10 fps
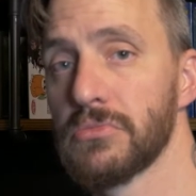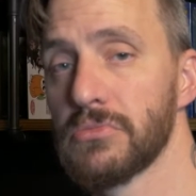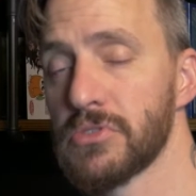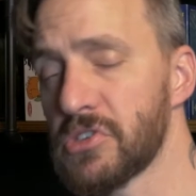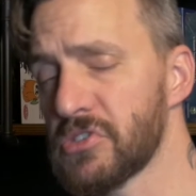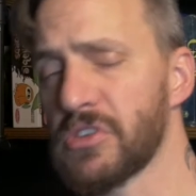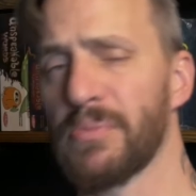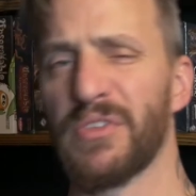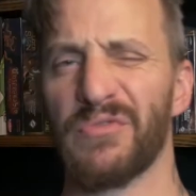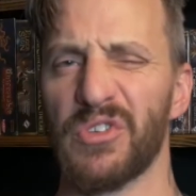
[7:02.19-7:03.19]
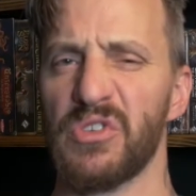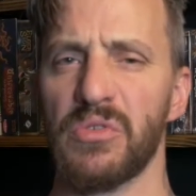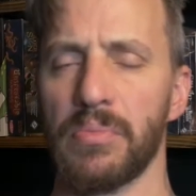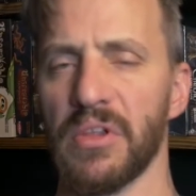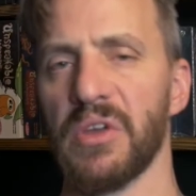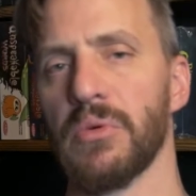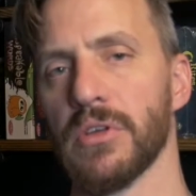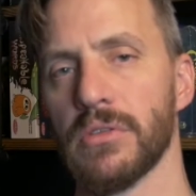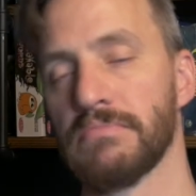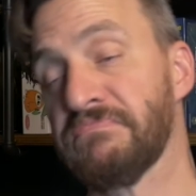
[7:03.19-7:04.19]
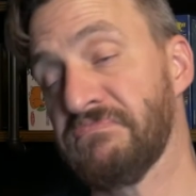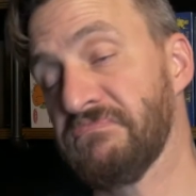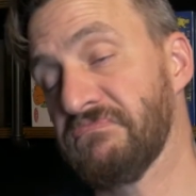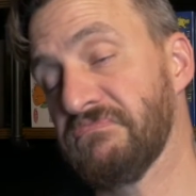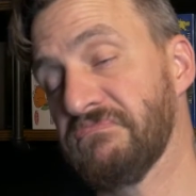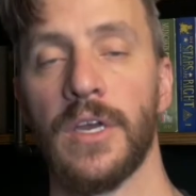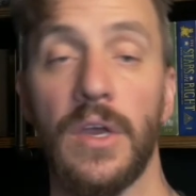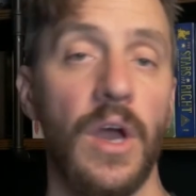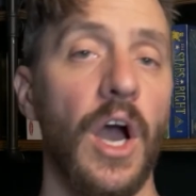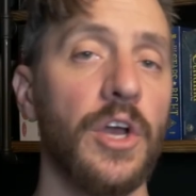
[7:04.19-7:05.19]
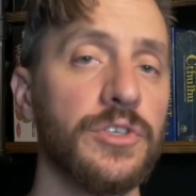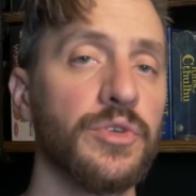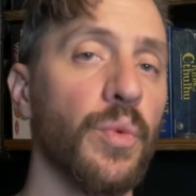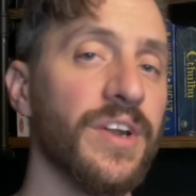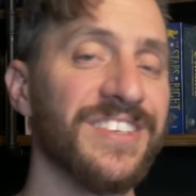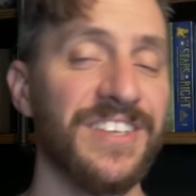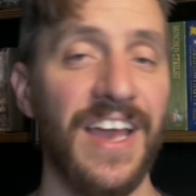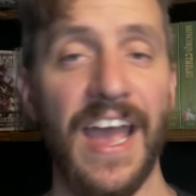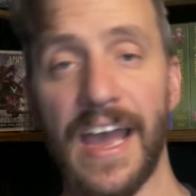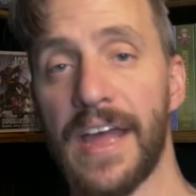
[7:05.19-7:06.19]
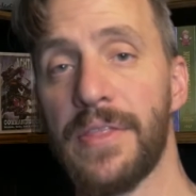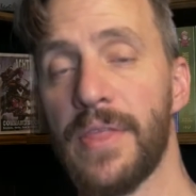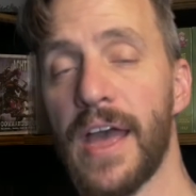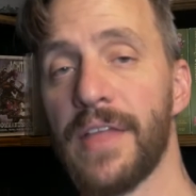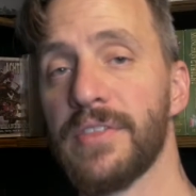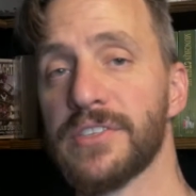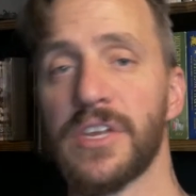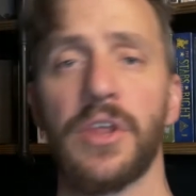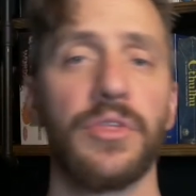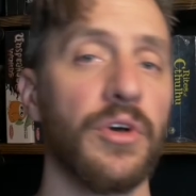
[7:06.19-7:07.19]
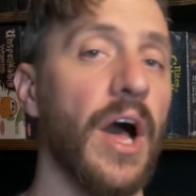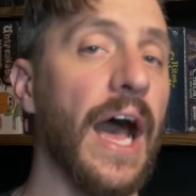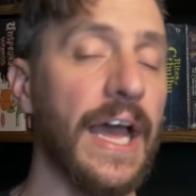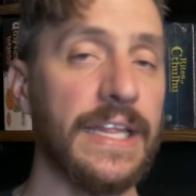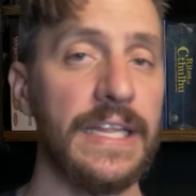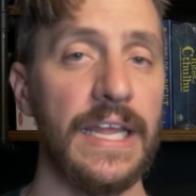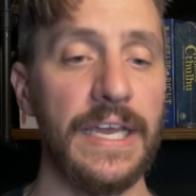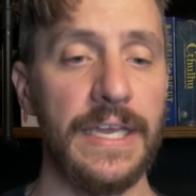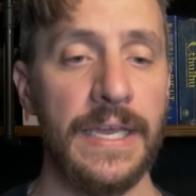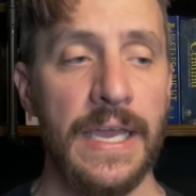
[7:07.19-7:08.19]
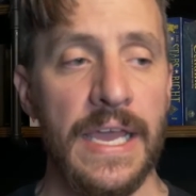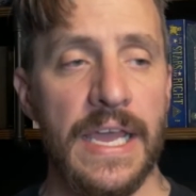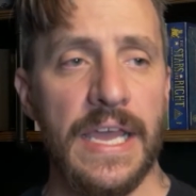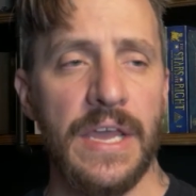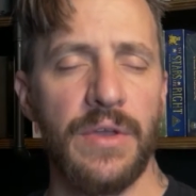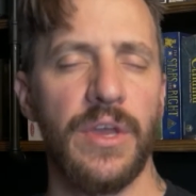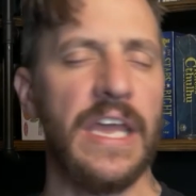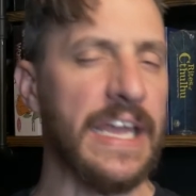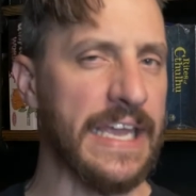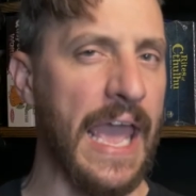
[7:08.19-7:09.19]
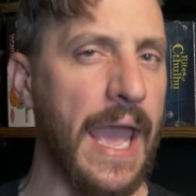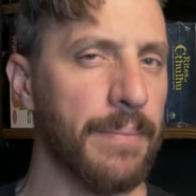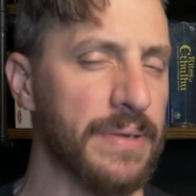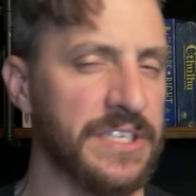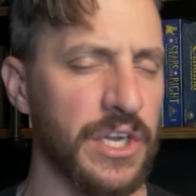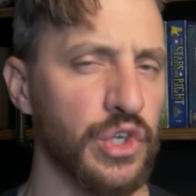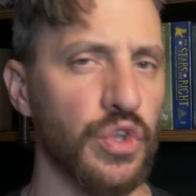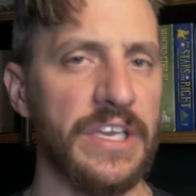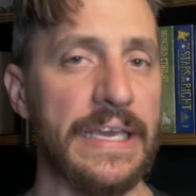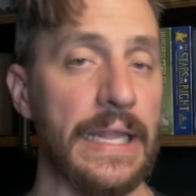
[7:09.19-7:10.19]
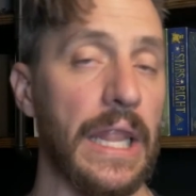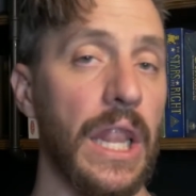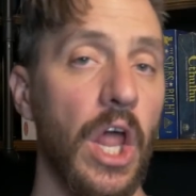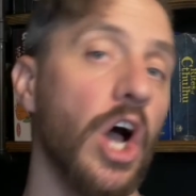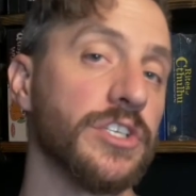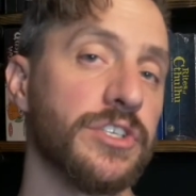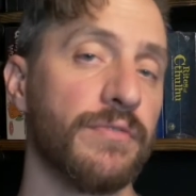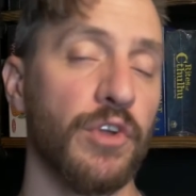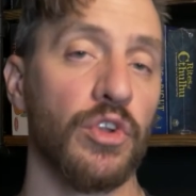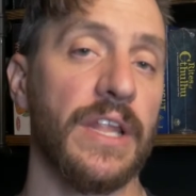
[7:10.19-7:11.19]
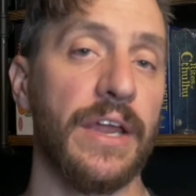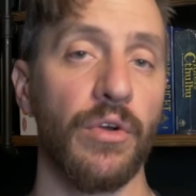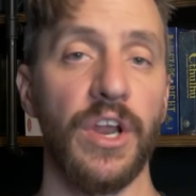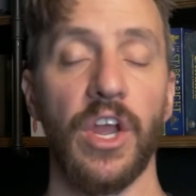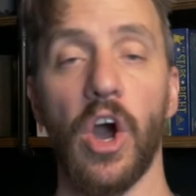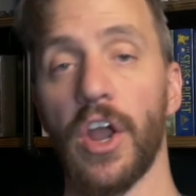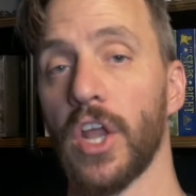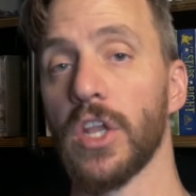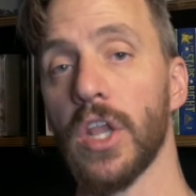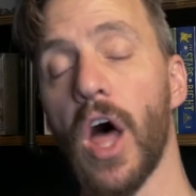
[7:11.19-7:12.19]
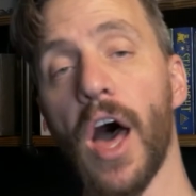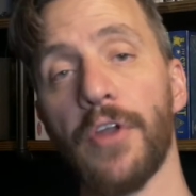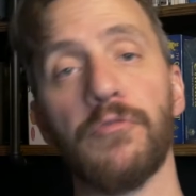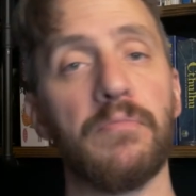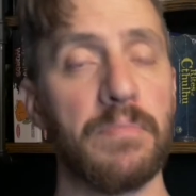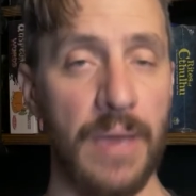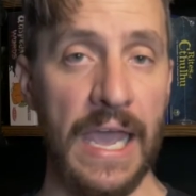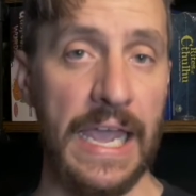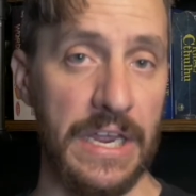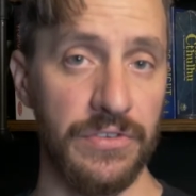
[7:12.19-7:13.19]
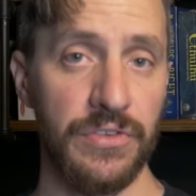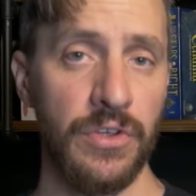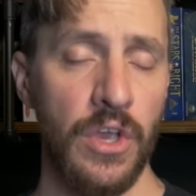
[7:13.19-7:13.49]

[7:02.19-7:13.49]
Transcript: It's just something for you to play with. I also wanted to add that the zenithal highlight, it can potentially get lost if you're layering on a lot of paint.